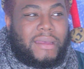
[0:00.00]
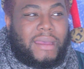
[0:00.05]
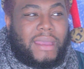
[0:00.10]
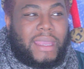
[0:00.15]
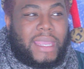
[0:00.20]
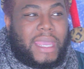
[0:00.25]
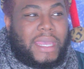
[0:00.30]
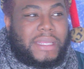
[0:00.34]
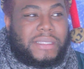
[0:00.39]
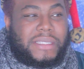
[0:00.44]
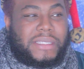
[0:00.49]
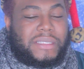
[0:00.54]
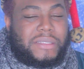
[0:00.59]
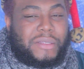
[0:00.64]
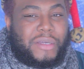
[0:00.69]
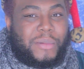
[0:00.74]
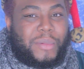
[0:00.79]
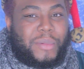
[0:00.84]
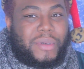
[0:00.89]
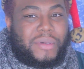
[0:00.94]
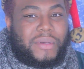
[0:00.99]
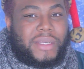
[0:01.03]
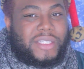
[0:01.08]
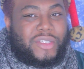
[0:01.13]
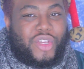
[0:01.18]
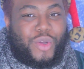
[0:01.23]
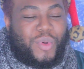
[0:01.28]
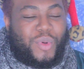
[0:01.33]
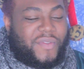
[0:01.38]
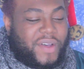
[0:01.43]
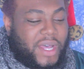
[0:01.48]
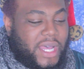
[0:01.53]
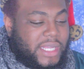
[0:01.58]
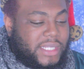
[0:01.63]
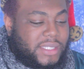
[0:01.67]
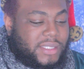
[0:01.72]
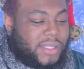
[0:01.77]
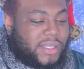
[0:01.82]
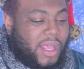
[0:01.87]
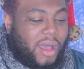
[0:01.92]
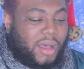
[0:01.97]
I guess it's normal. It's normal for
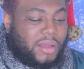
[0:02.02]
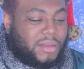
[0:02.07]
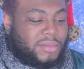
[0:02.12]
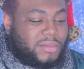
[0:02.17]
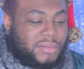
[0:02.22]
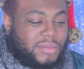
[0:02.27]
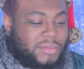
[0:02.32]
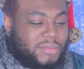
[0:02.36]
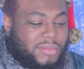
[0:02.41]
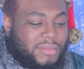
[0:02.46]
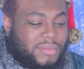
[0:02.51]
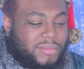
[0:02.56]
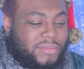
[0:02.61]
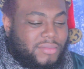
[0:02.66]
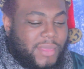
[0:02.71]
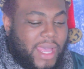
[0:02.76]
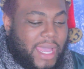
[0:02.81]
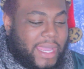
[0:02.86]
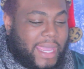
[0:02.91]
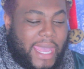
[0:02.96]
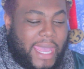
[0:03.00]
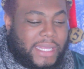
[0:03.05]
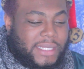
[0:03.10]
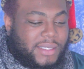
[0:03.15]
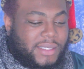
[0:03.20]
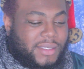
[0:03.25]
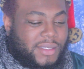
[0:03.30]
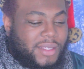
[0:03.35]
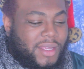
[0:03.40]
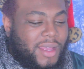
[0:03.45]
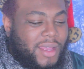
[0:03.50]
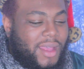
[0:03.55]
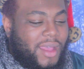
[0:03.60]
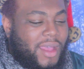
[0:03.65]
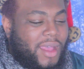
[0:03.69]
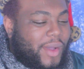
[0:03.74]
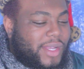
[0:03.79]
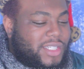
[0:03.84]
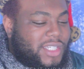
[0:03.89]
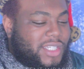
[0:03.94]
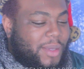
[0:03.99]
us, so I guess.
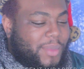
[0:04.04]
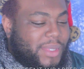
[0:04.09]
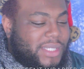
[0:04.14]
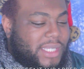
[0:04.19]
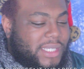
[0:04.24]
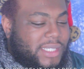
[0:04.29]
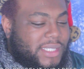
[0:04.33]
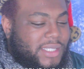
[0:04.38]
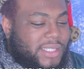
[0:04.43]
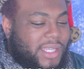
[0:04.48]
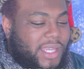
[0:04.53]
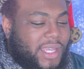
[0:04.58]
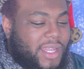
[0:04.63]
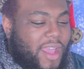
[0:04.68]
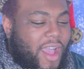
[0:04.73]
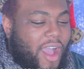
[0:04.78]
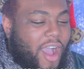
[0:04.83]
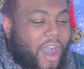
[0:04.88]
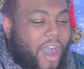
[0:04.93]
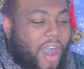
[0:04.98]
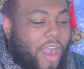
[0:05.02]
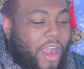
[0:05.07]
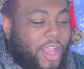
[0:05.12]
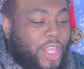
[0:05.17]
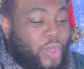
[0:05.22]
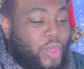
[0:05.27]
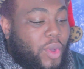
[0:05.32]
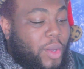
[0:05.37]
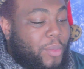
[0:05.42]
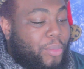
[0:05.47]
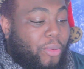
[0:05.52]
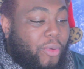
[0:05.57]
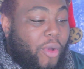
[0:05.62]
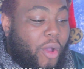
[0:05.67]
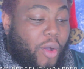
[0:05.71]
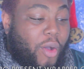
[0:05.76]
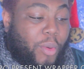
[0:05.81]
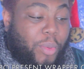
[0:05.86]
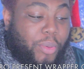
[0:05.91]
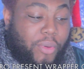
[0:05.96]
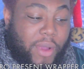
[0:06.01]
Question number 16, are you a
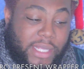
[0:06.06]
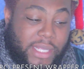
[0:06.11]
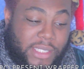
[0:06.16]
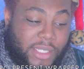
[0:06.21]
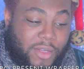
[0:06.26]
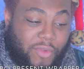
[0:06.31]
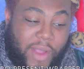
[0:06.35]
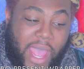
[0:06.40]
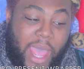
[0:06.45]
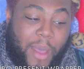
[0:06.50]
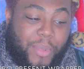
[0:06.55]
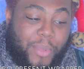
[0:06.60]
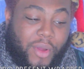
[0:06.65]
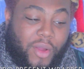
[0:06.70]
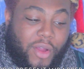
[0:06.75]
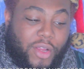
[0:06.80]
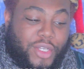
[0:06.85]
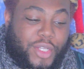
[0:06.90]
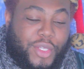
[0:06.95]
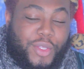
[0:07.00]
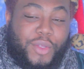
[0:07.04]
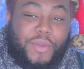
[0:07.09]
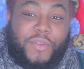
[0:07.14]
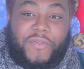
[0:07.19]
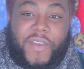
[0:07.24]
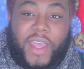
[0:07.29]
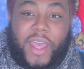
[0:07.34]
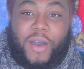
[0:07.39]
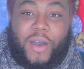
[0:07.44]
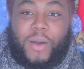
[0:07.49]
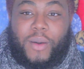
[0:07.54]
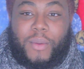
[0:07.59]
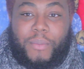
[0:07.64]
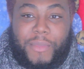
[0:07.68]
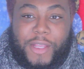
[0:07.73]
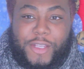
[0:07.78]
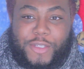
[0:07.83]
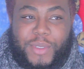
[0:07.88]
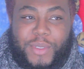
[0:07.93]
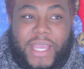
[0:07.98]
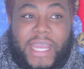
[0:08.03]
pro-present wrapper or do you fail
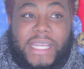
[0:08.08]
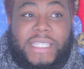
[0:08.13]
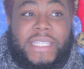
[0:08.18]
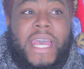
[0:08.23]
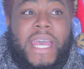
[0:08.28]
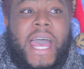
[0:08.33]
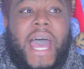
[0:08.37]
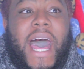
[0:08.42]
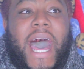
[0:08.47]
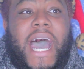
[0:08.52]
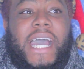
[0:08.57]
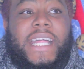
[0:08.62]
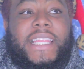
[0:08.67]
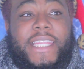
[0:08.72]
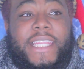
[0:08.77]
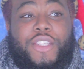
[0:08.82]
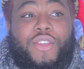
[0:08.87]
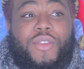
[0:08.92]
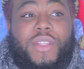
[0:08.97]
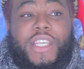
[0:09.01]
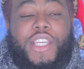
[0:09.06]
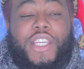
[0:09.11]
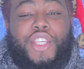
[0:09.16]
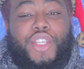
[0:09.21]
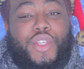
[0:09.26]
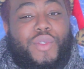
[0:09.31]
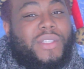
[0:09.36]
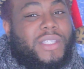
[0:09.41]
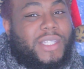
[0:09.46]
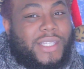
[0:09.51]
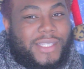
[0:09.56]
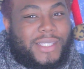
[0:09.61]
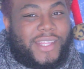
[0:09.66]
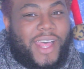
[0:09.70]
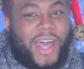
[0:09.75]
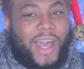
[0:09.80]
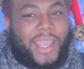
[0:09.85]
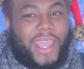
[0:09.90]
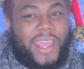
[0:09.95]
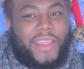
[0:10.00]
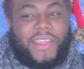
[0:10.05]
miserably? Guys, I literally used to
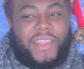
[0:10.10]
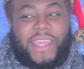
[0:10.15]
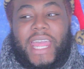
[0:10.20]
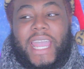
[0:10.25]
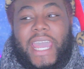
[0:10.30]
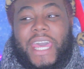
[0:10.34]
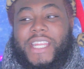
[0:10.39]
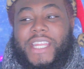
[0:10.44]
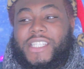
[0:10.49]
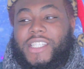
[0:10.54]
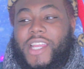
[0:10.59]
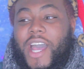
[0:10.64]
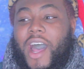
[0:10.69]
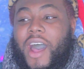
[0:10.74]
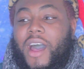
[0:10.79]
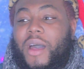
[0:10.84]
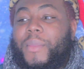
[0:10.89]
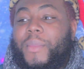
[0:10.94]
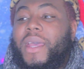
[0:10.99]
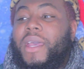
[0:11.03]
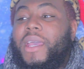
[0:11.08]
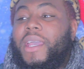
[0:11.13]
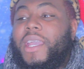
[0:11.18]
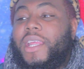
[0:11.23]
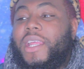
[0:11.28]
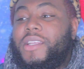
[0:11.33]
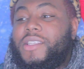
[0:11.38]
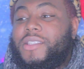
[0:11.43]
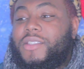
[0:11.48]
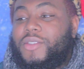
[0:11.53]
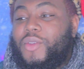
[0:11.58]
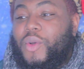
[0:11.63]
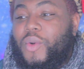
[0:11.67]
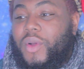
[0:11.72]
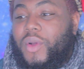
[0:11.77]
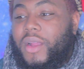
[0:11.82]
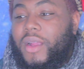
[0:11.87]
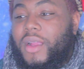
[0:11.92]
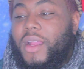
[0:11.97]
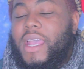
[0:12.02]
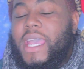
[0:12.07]
suck and then I got a job in a
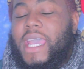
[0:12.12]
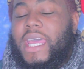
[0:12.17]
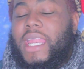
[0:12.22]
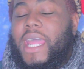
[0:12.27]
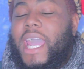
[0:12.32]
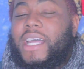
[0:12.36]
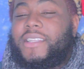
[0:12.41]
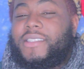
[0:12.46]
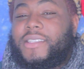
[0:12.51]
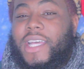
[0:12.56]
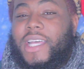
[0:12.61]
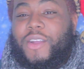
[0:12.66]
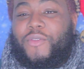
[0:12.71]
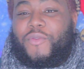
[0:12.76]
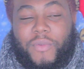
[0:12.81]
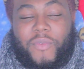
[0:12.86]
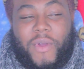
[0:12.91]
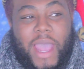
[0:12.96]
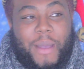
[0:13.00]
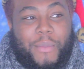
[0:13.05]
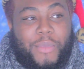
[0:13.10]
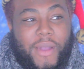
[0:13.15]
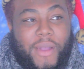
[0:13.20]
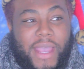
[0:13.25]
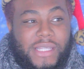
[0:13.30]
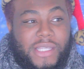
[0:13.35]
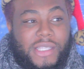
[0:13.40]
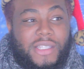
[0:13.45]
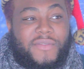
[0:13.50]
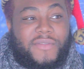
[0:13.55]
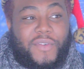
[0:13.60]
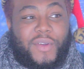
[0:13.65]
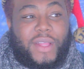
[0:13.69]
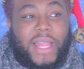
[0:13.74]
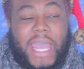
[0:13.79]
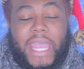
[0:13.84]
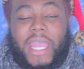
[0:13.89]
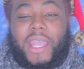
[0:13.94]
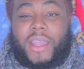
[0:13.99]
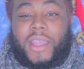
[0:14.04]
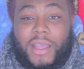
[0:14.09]
store and I had to like wrap presents for
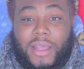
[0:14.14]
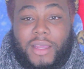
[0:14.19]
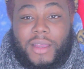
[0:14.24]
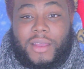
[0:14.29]
like